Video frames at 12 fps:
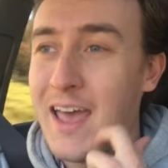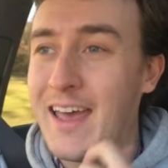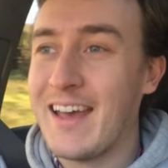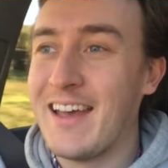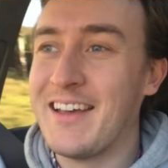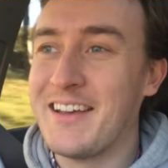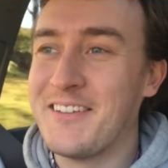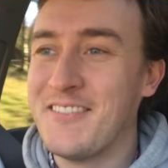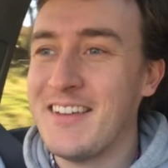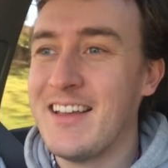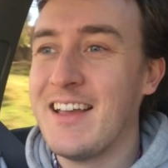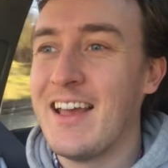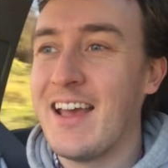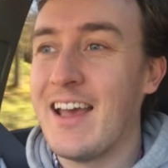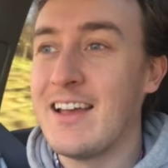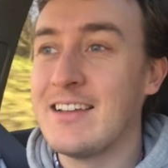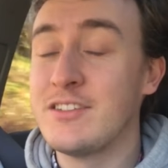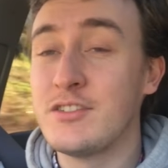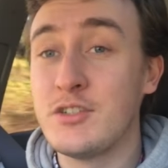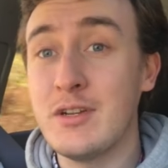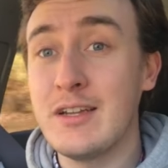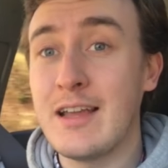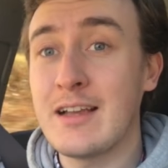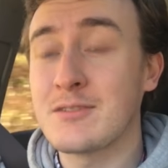Um, and
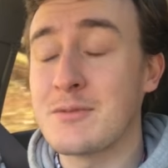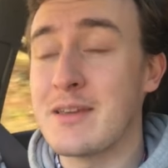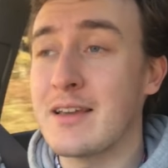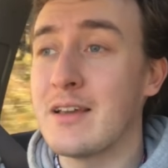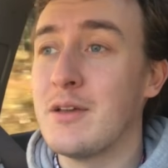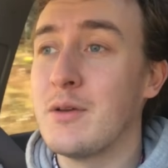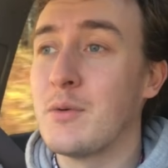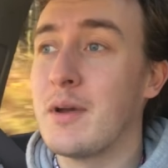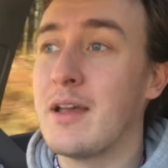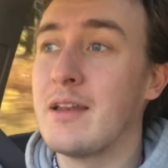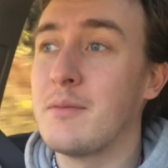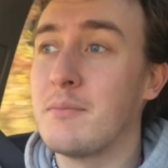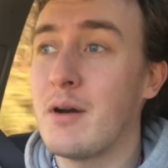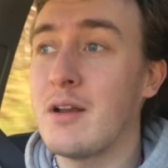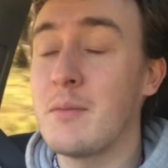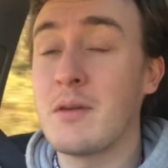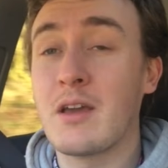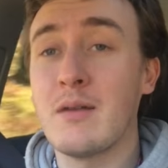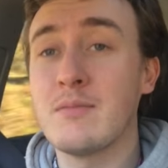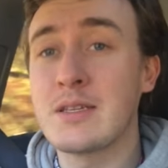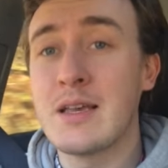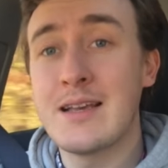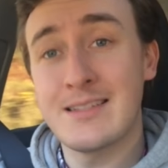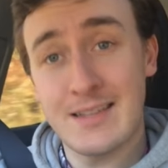tune in next week when Barney becomes
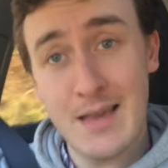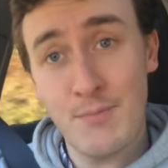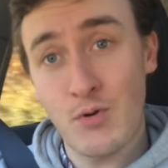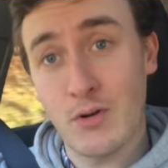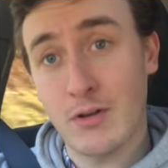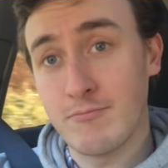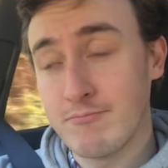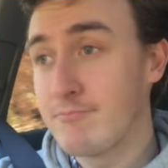a cyborg.